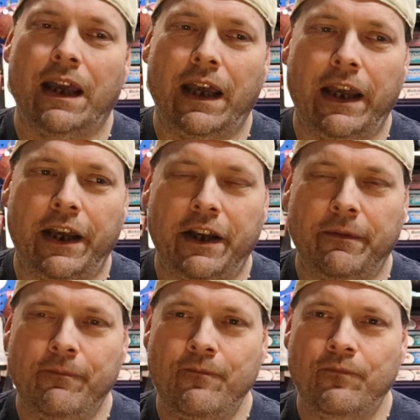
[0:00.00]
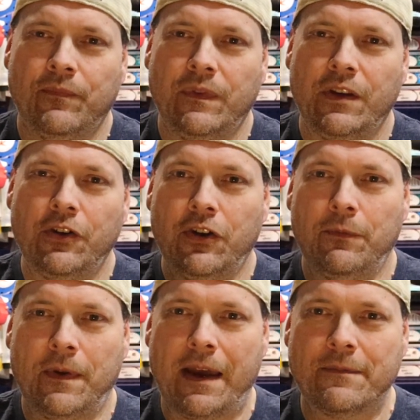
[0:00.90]
Um,
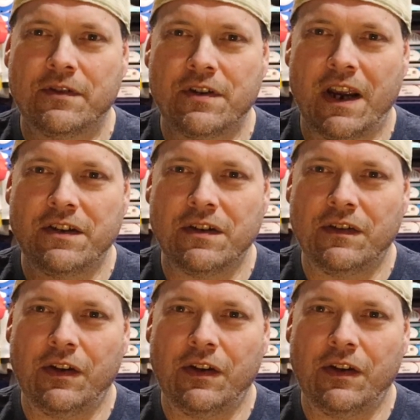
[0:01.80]
YouTube times are changing.